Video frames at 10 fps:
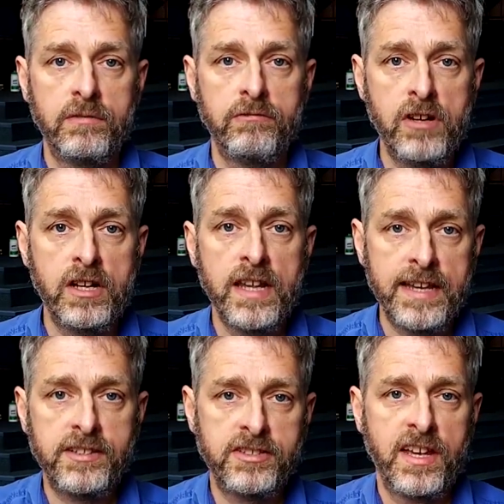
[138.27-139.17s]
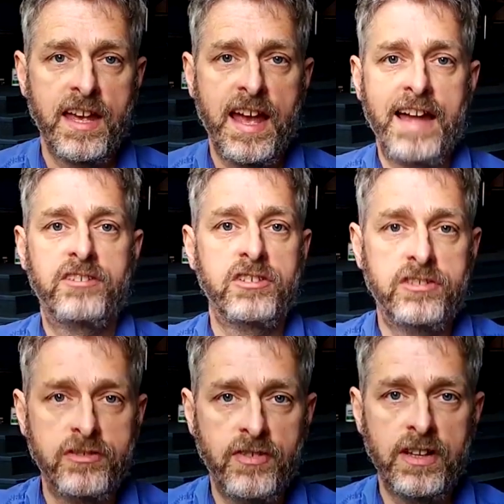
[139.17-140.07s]
relate and to
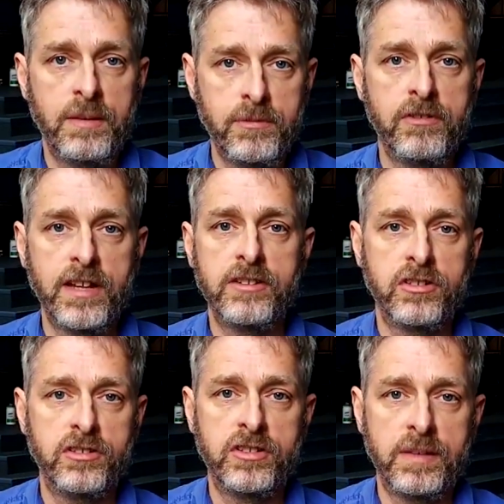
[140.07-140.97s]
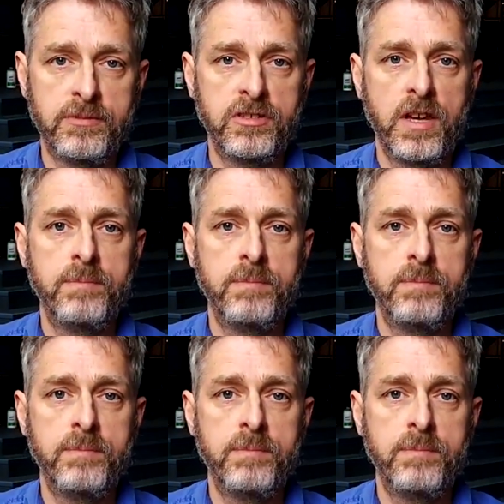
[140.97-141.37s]
develop the relationships